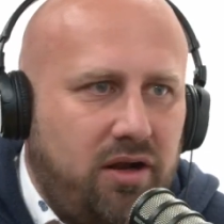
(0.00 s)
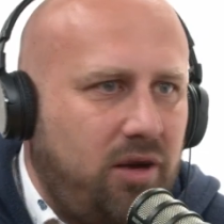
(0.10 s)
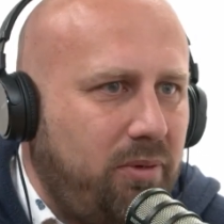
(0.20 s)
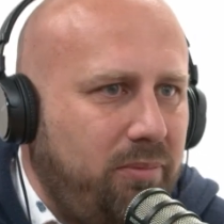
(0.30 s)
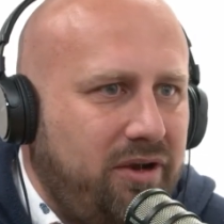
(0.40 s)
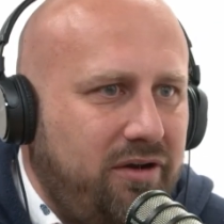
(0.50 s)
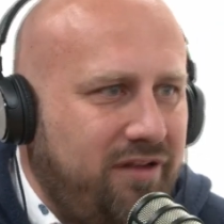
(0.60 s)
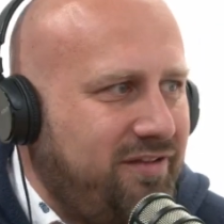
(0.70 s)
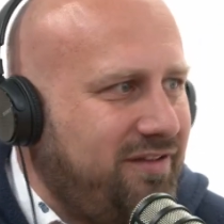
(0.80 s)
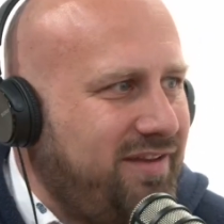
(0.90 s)
harbor
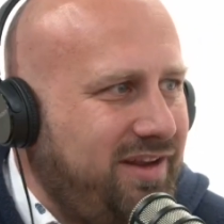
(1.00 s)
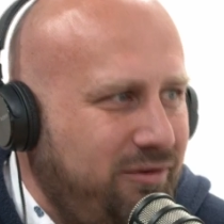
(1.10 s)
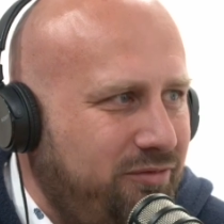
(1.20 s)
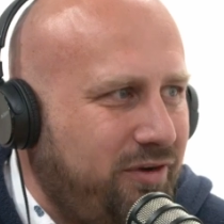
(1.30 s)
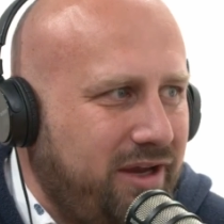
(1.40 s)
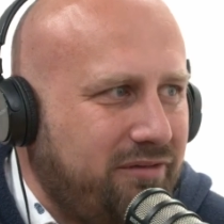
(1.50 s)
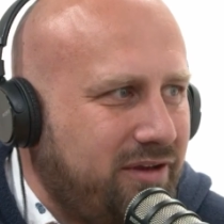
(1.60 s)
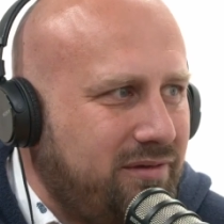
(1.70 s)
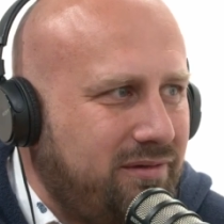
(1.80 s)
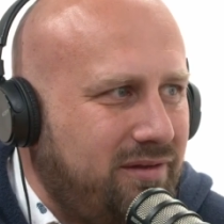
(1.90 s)
bitterness and say you've
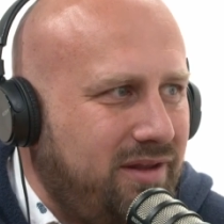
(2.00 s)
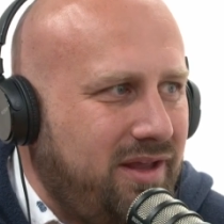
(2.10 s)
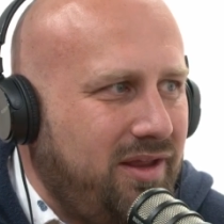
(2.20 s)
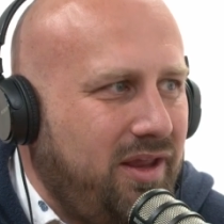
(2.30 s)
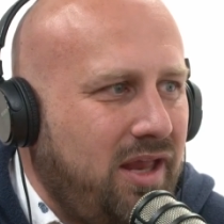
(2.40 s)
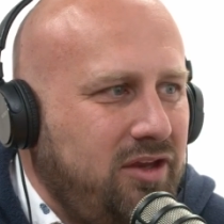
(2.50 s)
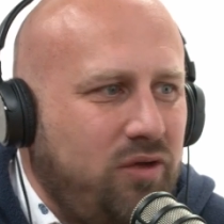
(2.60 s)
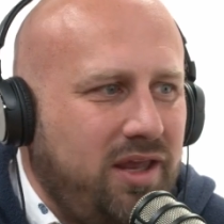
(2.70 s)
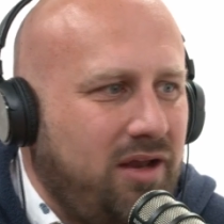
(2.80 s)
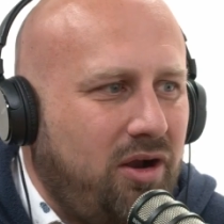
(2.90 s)
forgiven. Right. That, and you
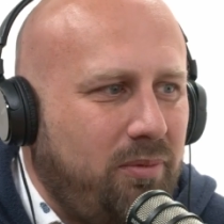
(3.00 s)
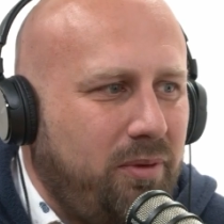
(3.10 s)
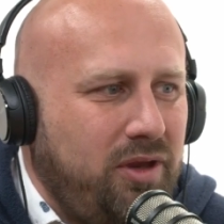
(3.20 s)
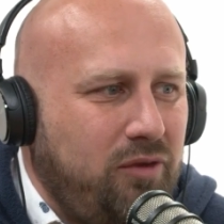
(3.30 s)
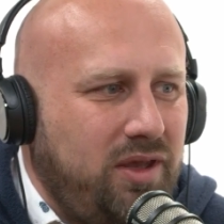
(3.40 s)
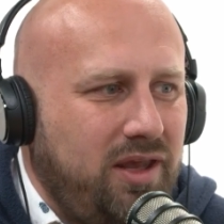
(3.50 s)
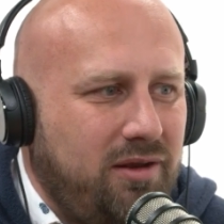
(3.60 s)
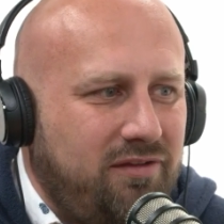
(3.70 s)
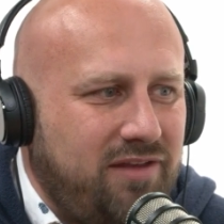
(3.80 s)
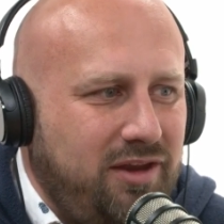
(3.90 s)
can't harbor. You
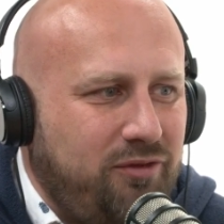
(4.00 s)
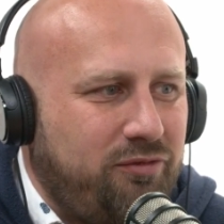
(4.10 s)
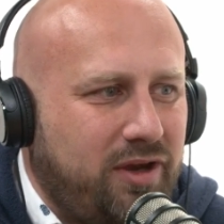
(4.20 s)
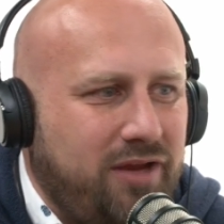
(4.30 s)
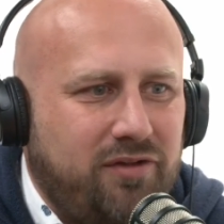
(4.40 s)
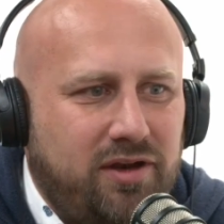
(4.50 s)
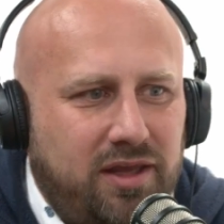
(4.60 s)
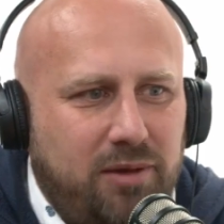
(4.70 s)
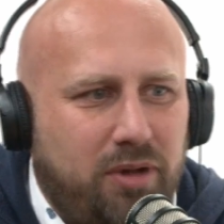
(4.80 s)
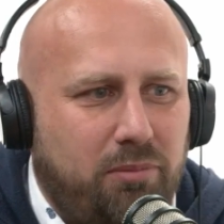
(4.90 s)
can't say you've forgiven and
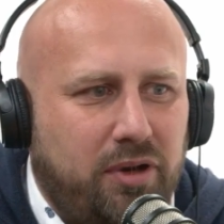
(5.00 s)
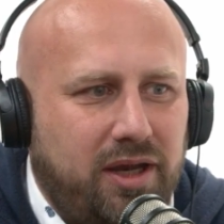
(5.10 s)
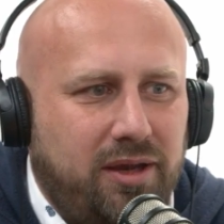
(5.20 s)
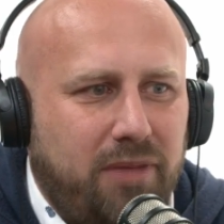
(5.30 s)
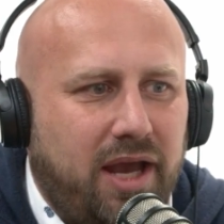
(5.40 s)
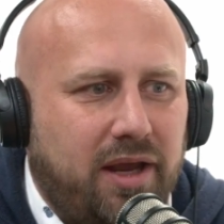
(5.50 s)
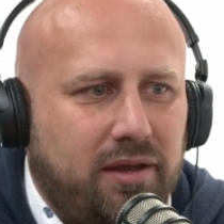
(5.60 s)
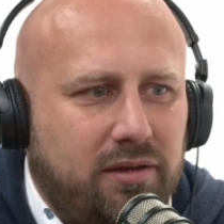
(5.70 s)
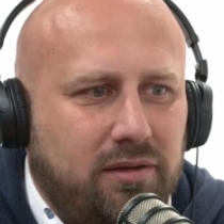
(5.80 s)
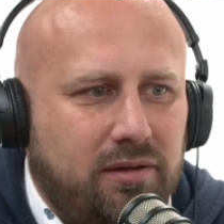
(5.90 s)
keep on bringing it back
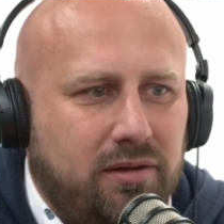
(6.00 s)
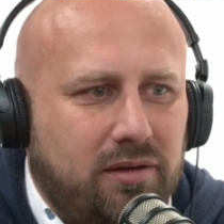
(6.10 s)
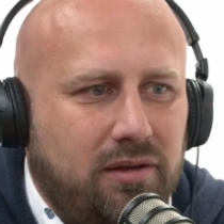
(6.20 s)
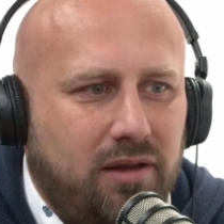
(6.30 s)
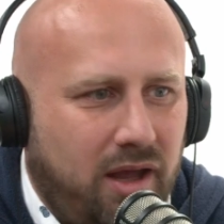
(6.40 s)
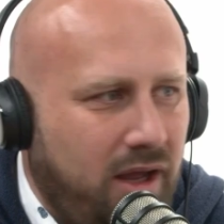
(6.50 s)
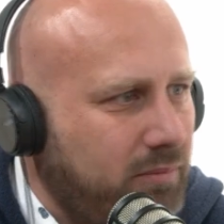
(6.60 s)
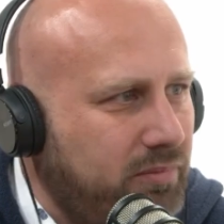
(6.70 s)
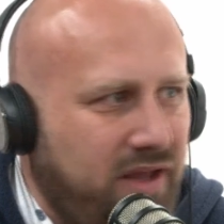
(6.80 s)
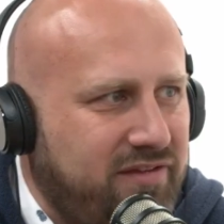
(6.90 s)
yeah. right
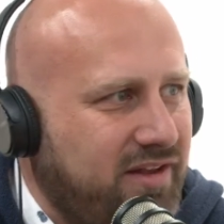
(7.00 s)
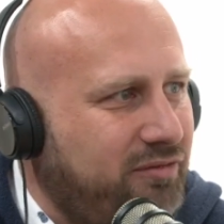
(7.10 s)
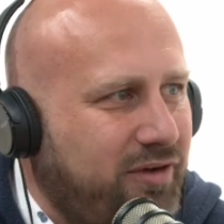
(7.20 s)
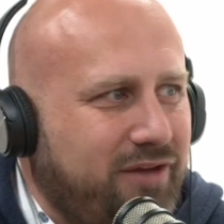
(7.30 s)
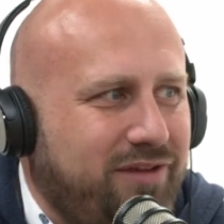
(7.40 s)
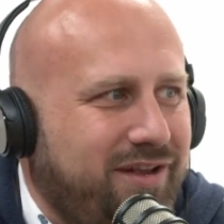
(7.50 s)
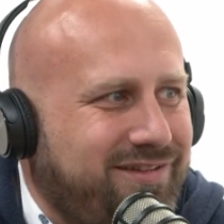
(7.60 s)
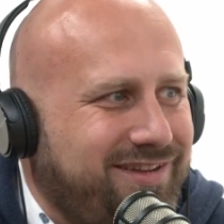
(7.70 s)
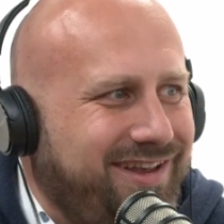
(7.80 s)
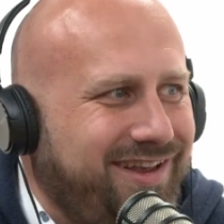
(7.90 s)
up. That's not forgiveness.